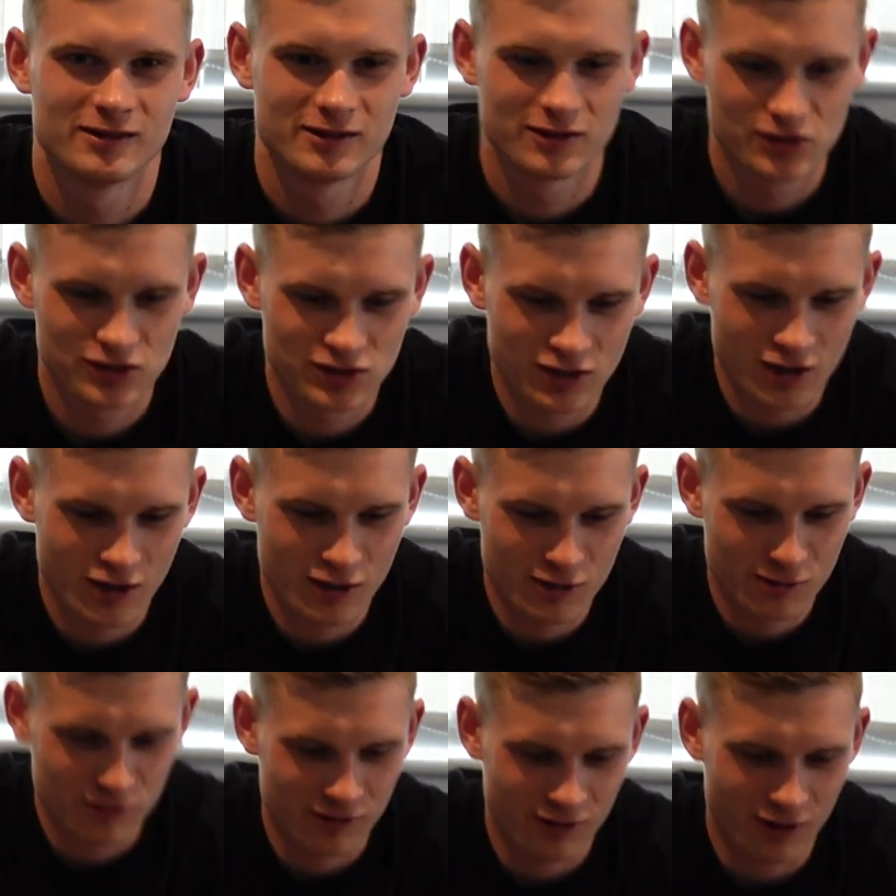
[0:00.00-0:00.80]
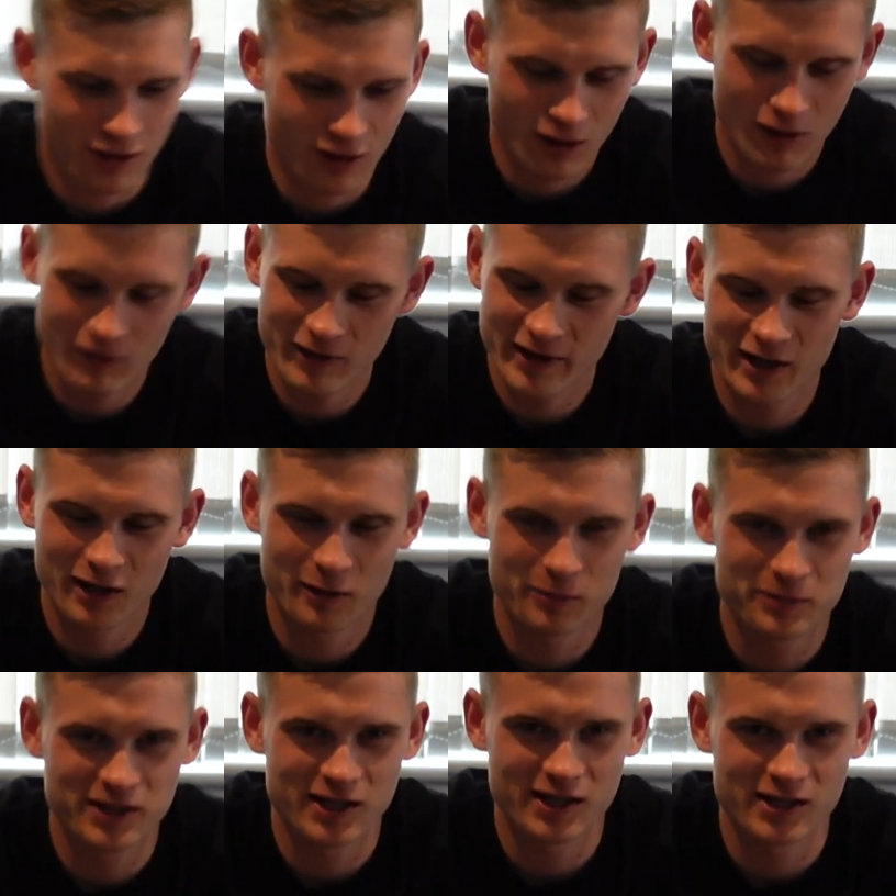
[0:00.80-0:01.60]
So, R8
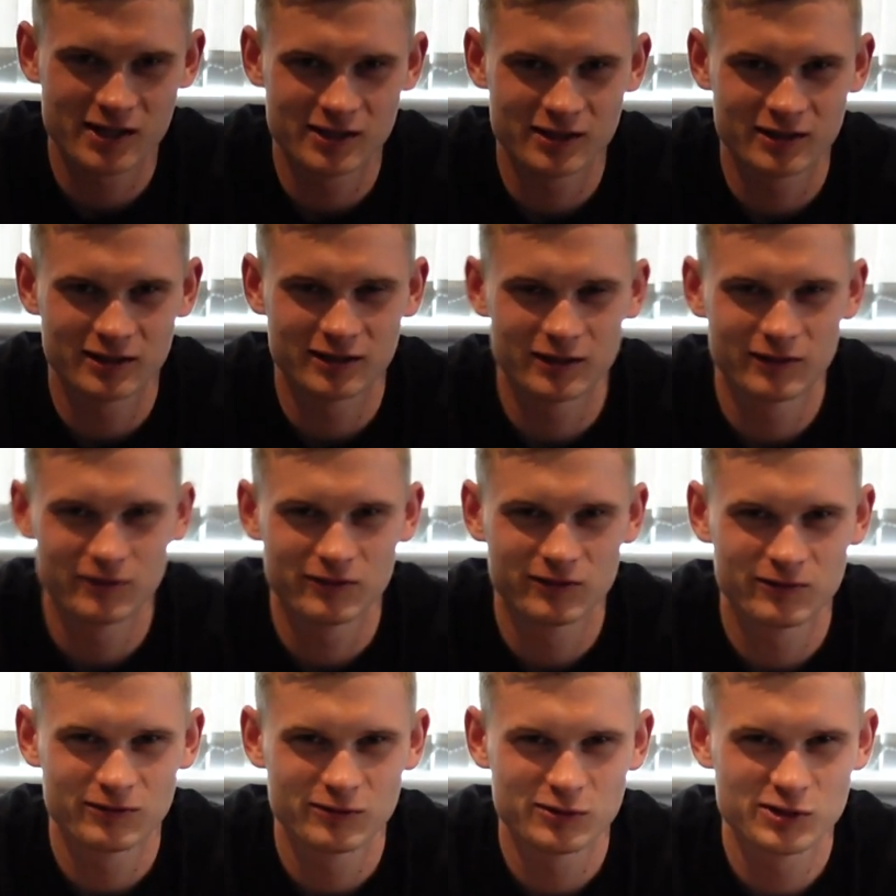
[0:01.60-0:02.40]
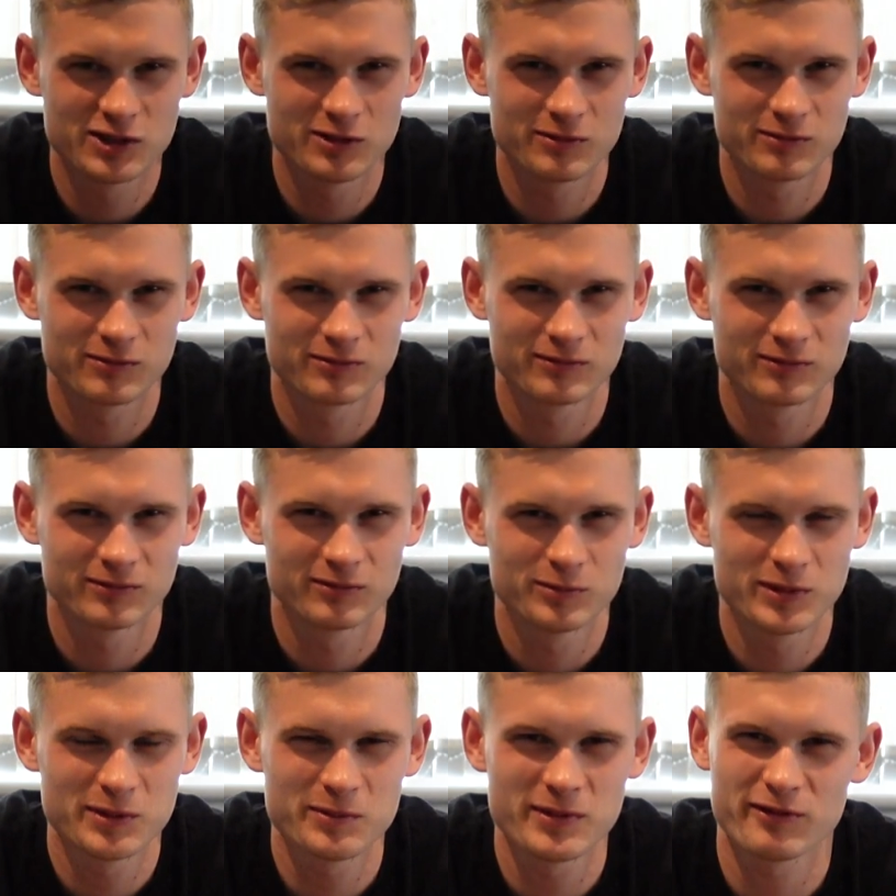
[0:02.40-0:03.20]
update. What's it?
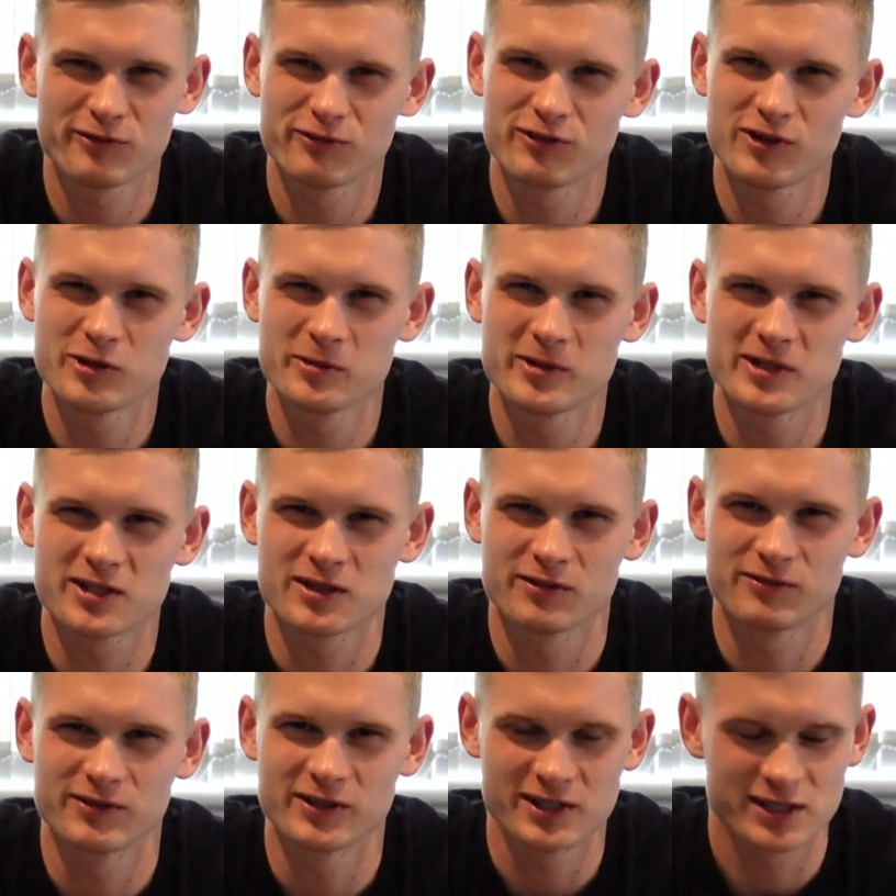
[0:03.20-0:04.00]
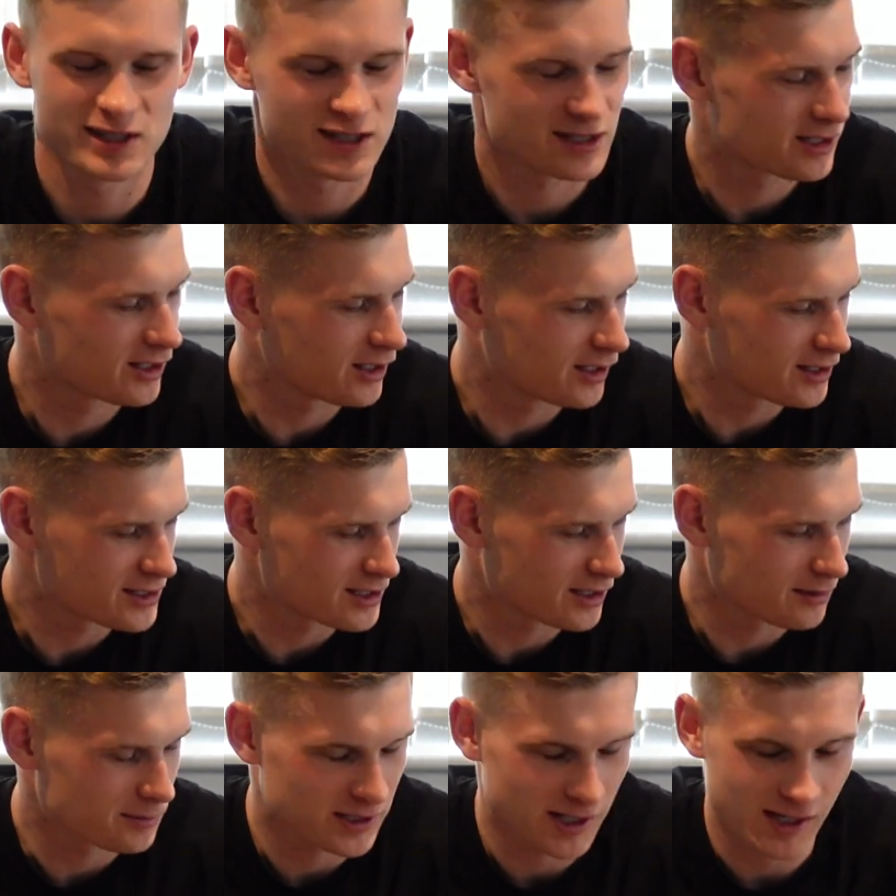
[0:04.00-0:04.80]
Been about 3 weeks, I think, since the last
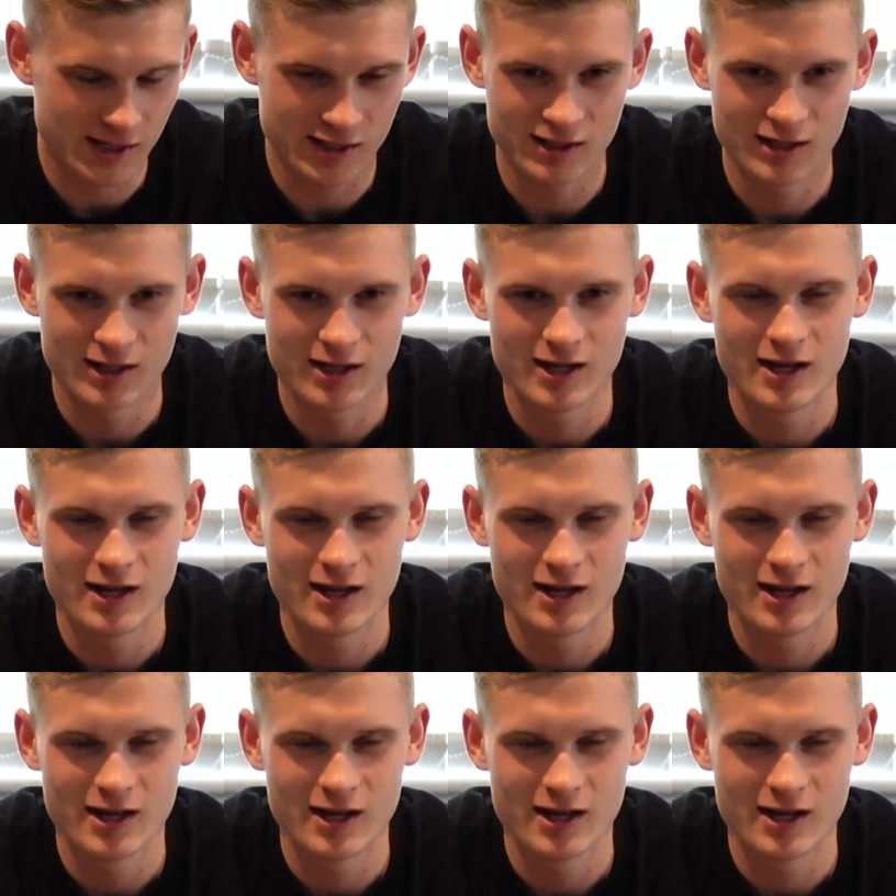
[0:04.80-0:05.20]
update.